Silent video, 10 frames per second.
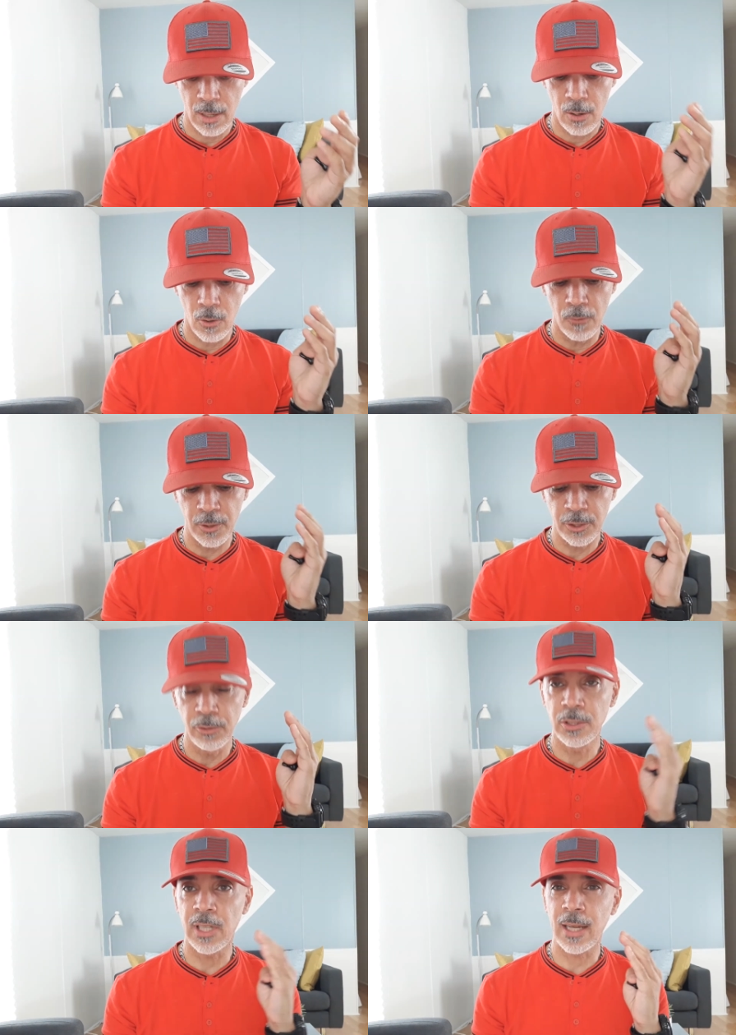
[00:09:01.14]
hold for
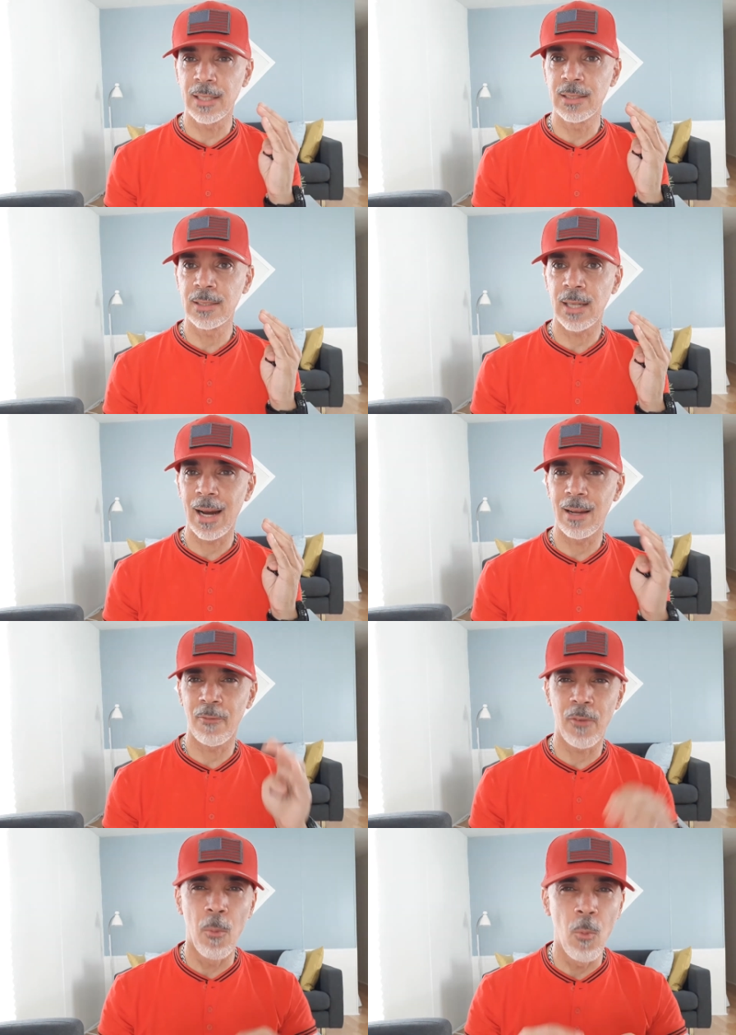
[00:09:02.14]
2 seconds,
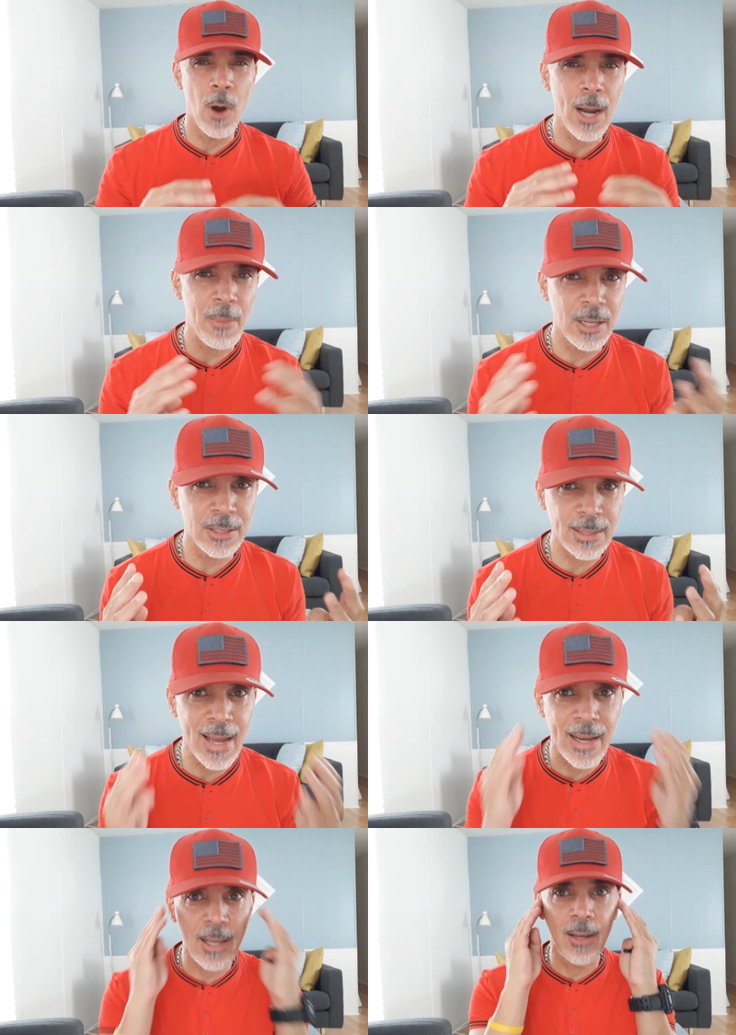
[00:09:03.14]
from what I'm
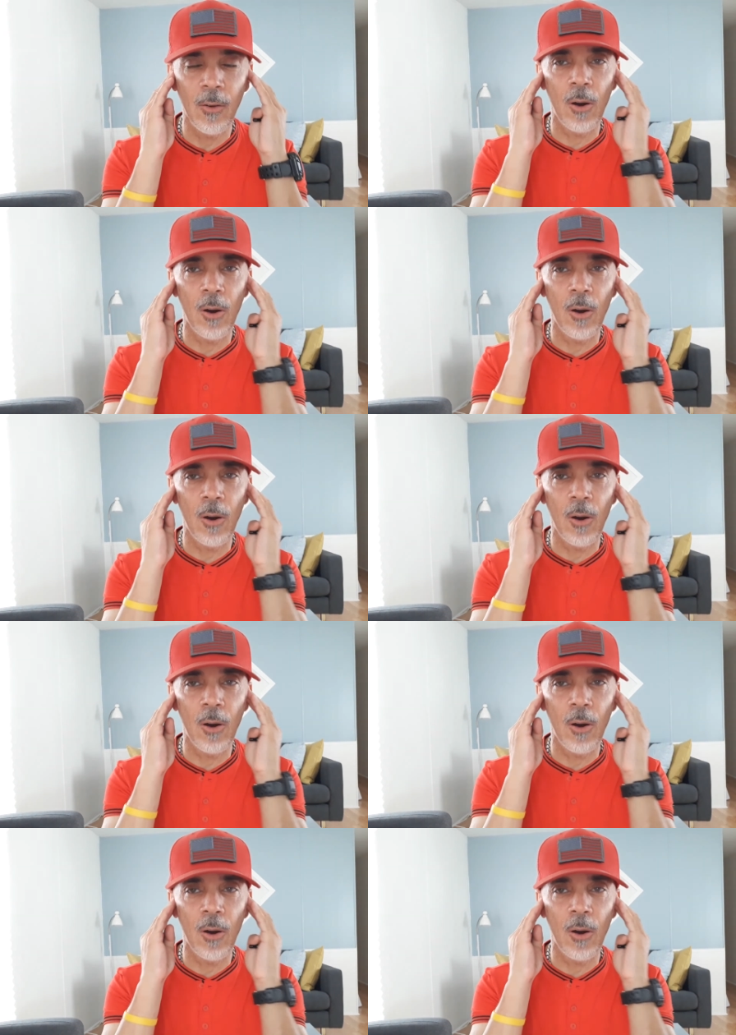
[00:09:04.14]
understanding on